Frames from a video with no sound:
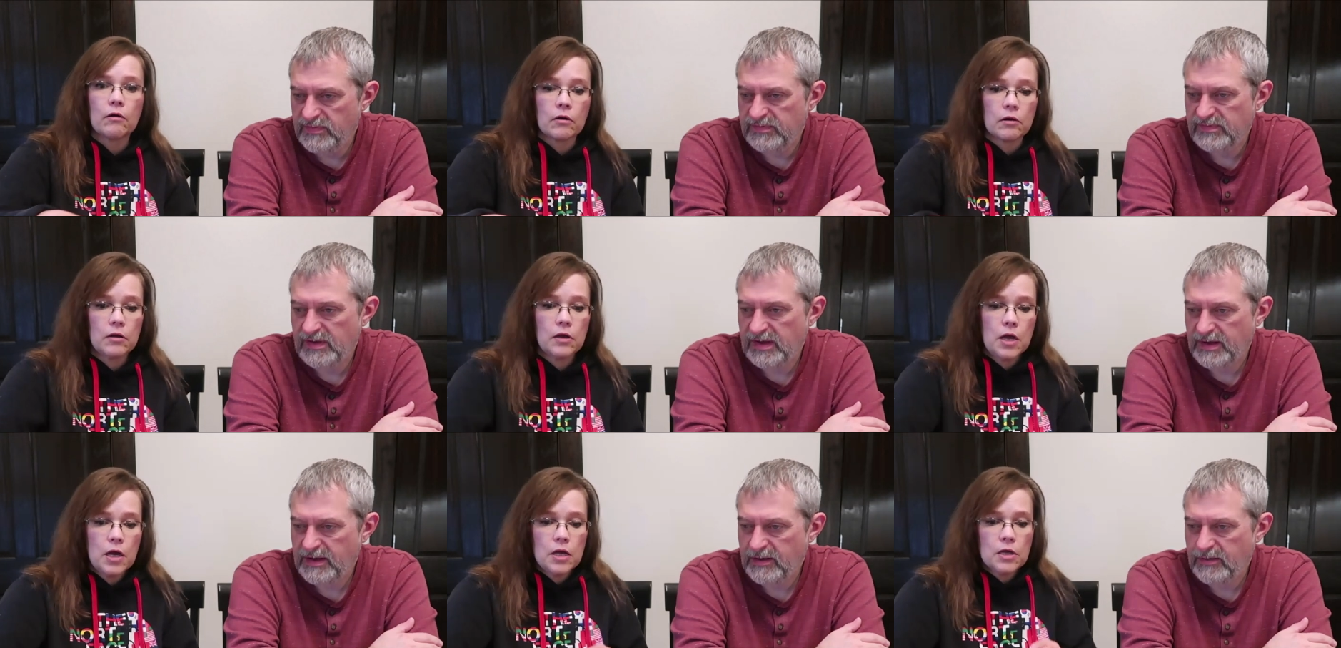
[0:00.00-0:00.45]
Speaker 1: The
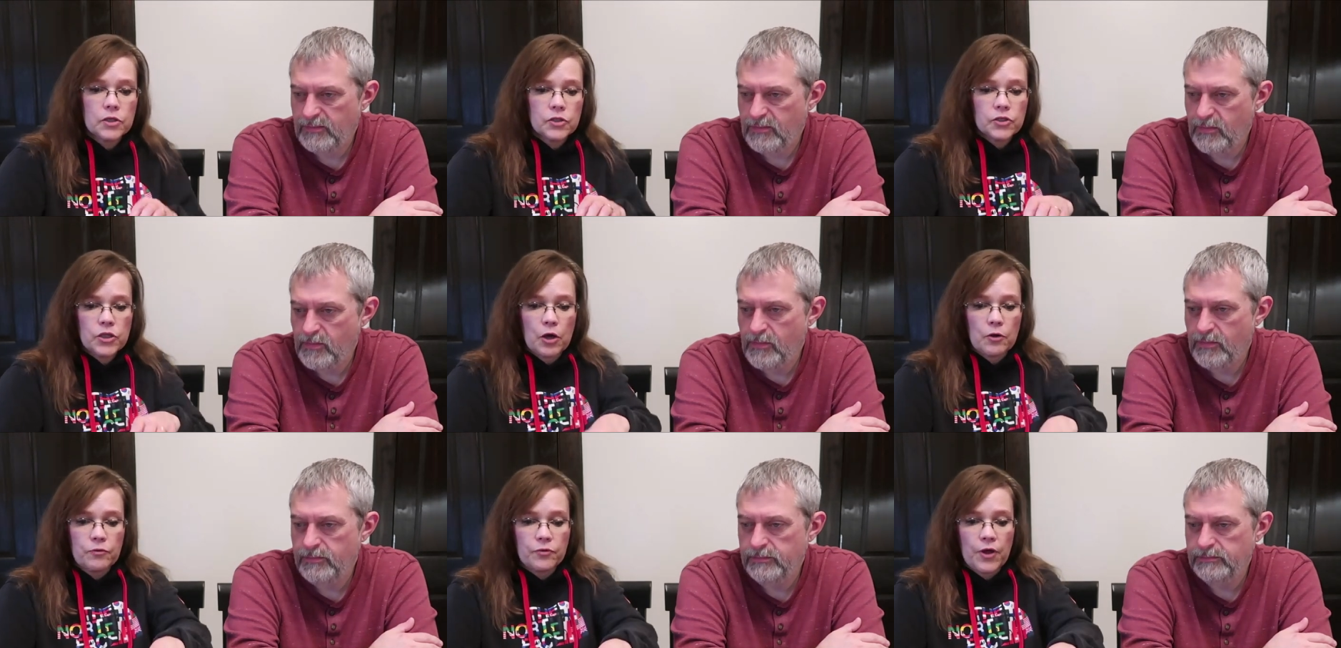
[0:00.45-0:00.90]
second.
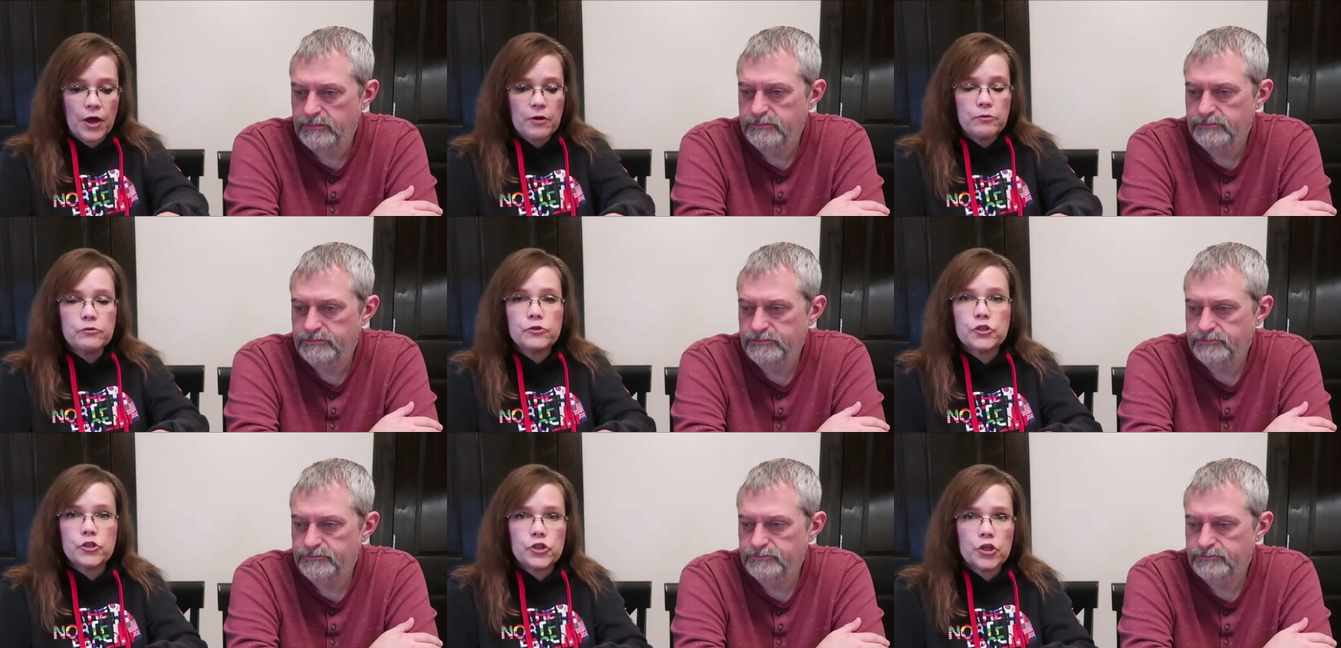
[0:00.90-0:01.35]
So
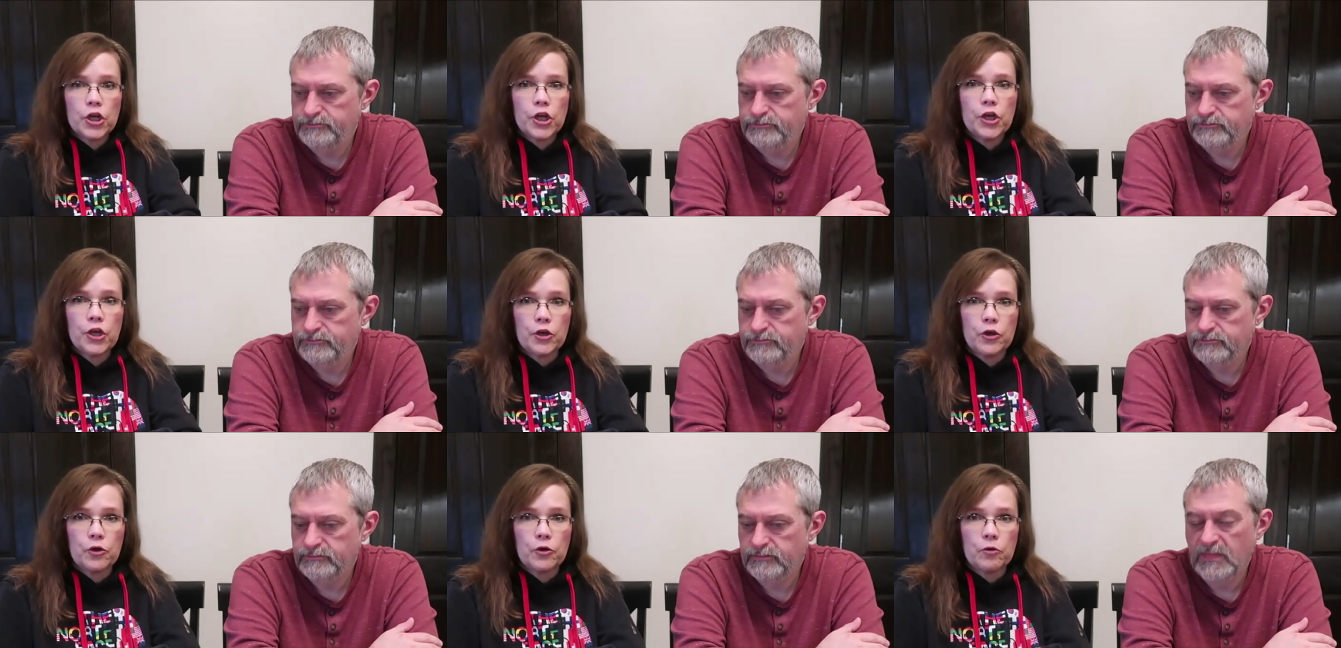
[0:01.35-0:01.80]
those
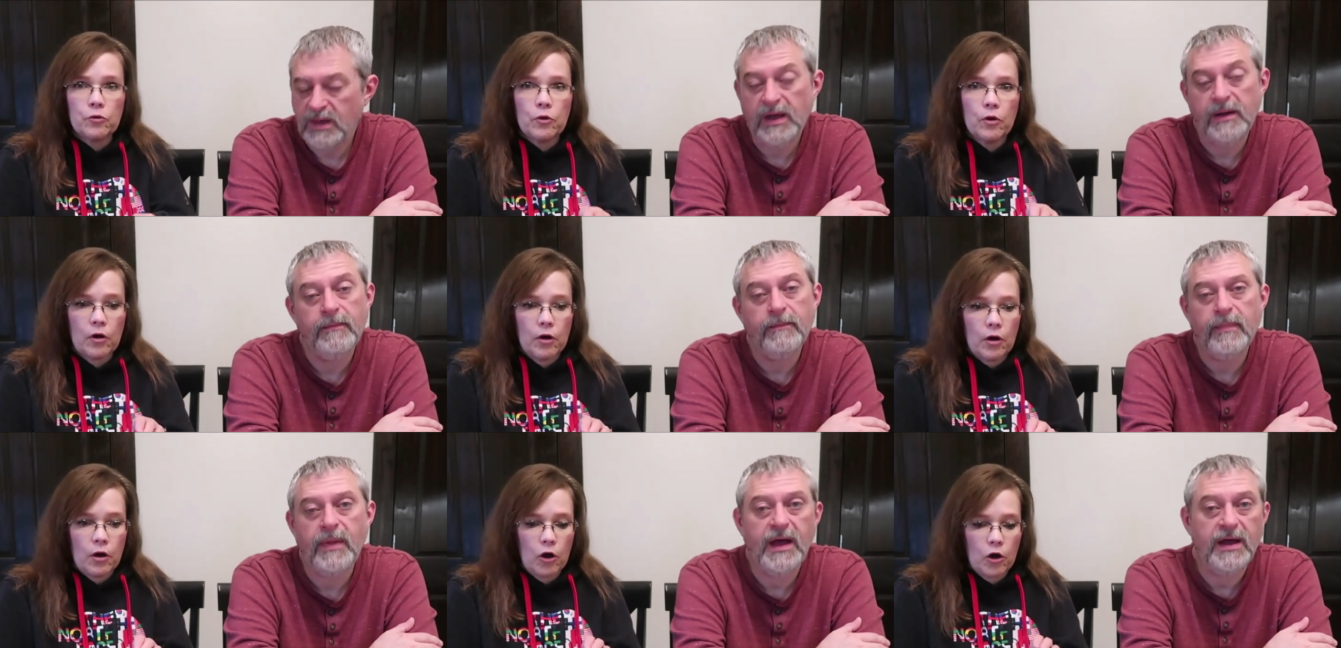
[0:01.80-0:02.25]
two
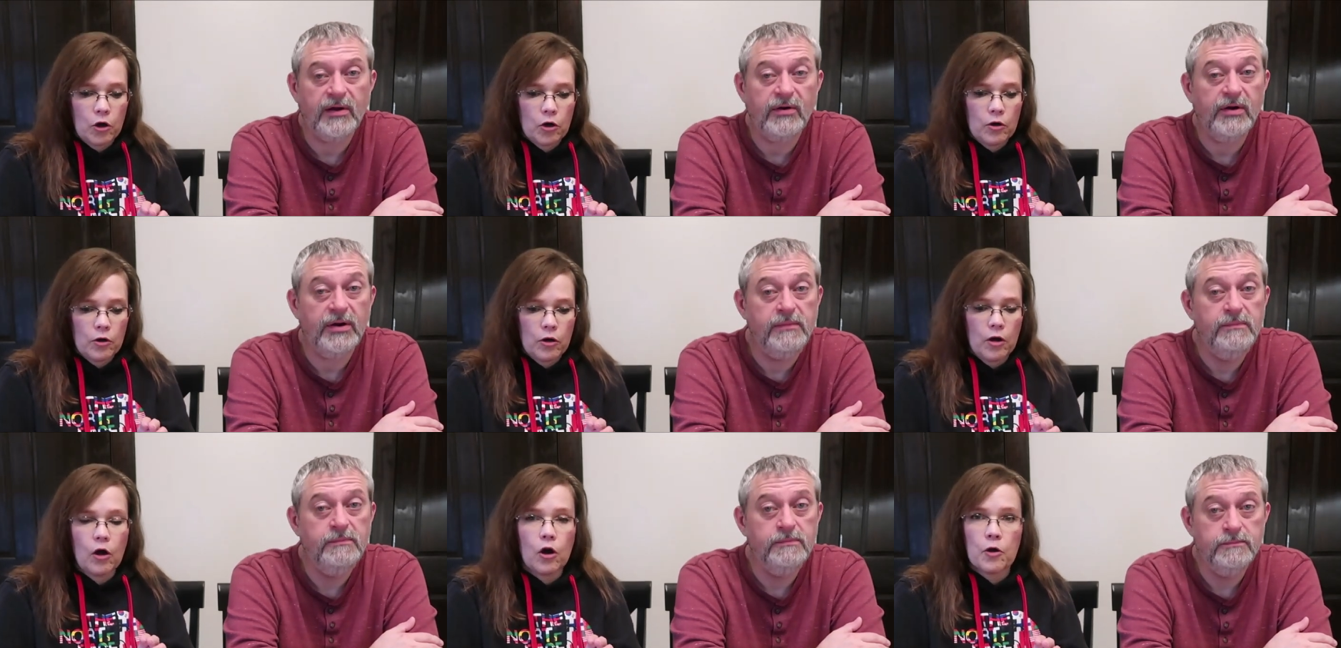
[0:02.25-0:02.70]
yeah,
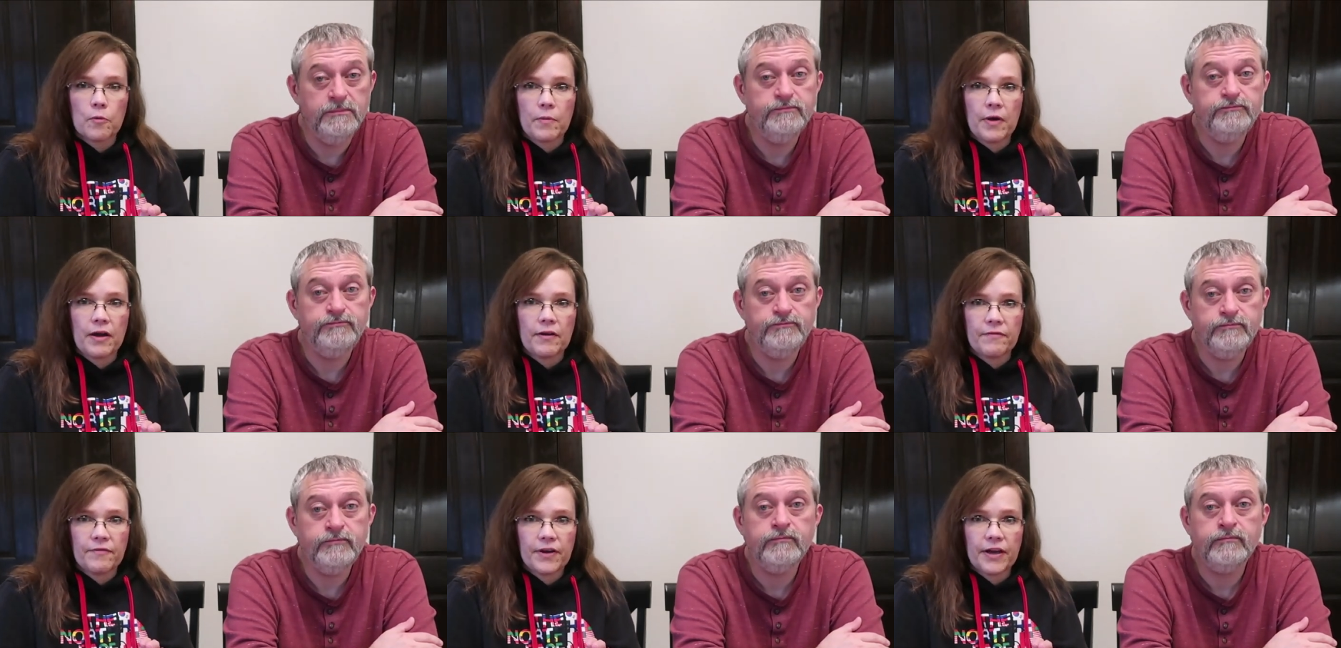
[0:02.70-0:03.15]
are, are
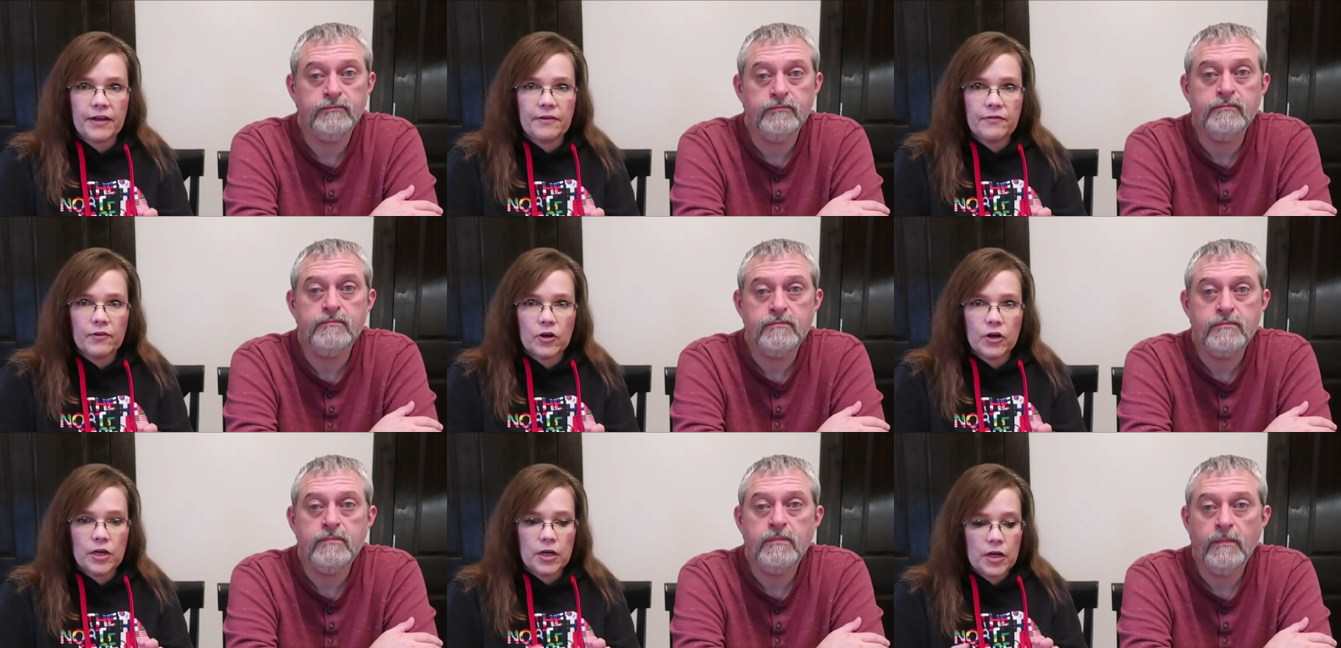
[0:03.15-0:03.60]
my
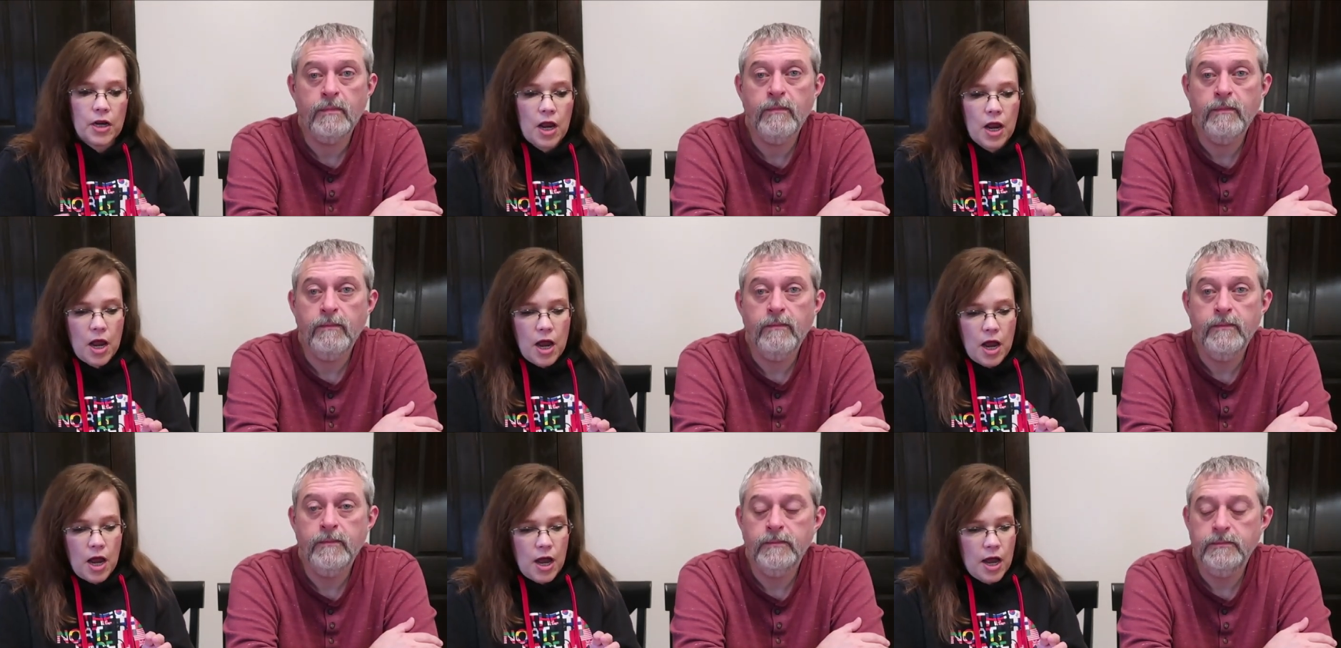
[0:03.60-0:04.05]
favorite,
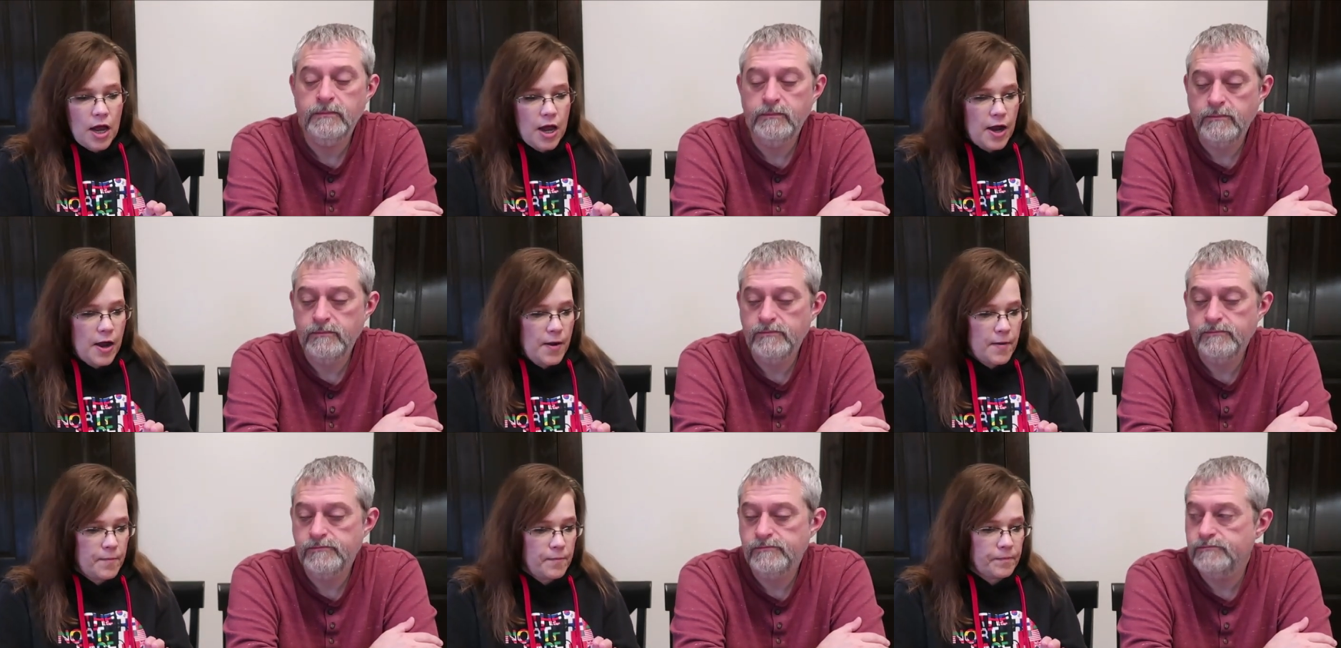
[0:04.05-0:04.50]

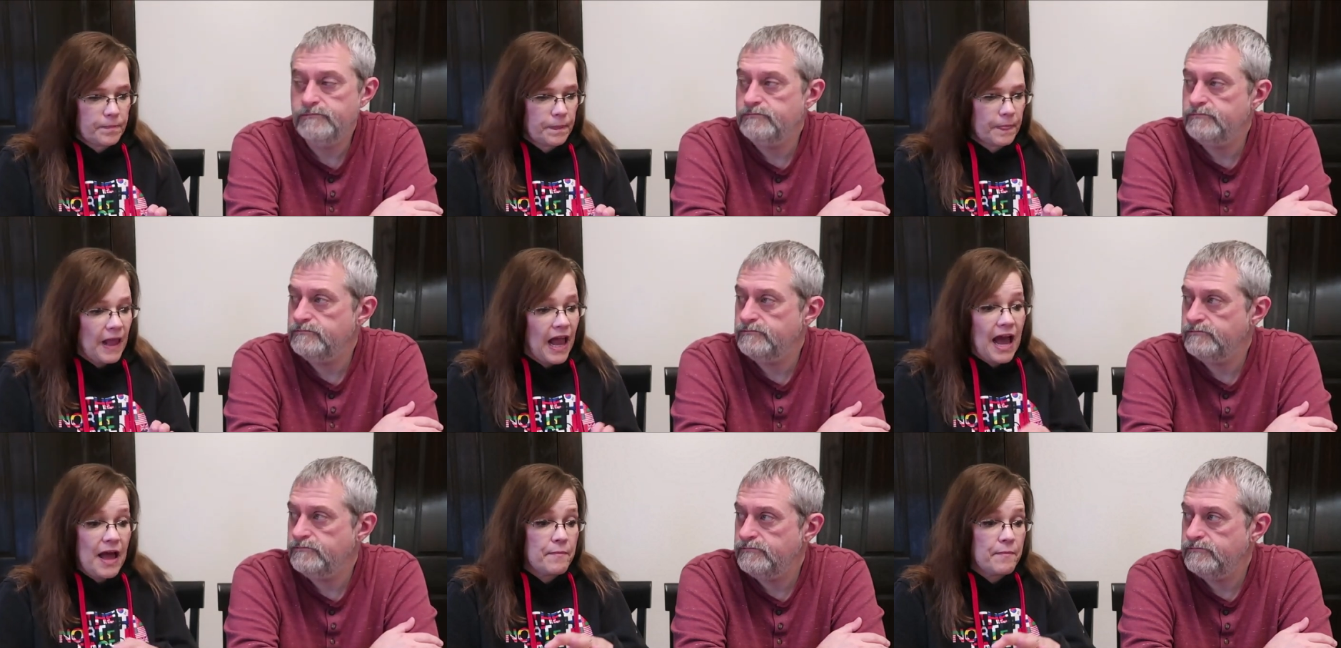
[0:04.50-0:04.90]
um,